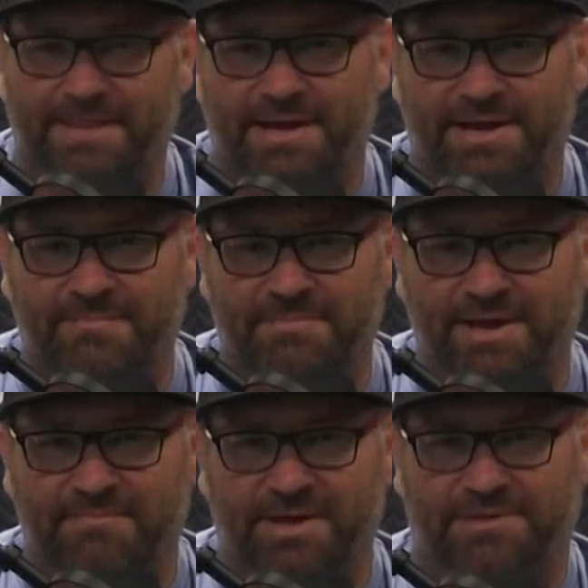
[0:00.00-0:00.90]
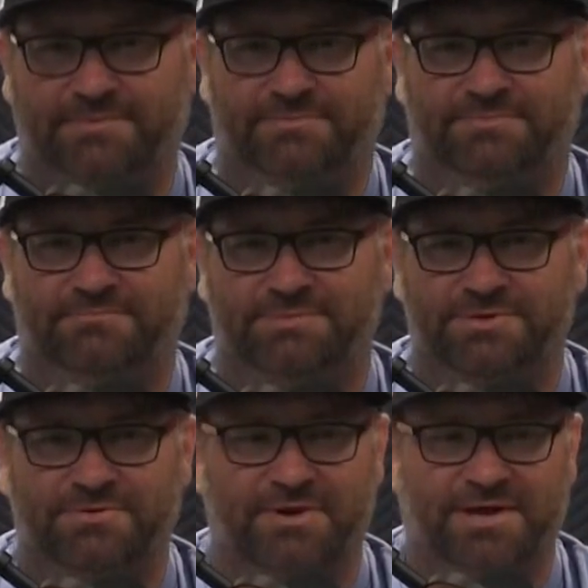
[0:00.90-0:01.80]
And I'm like,
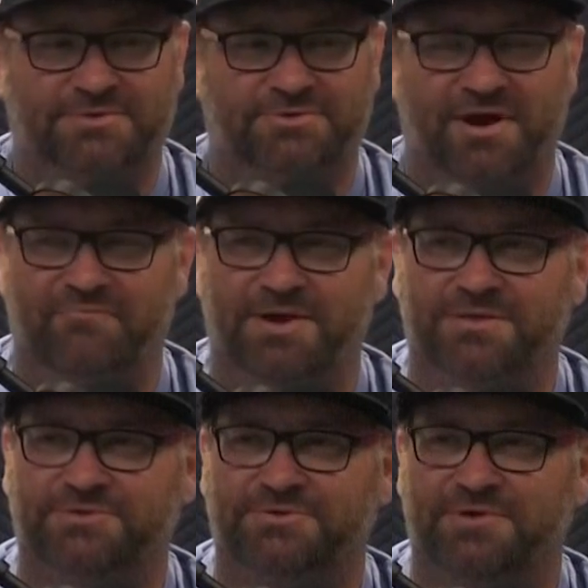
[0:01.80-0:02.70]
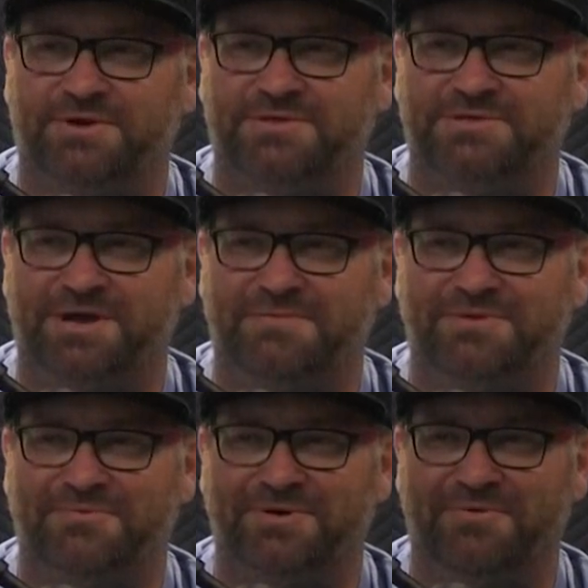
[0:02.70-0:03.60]
dude, I drive by this road all the time
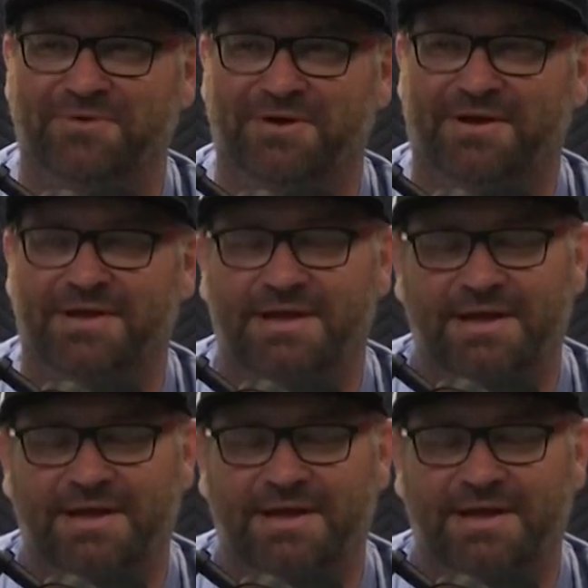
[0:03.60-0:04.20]
on the way to work.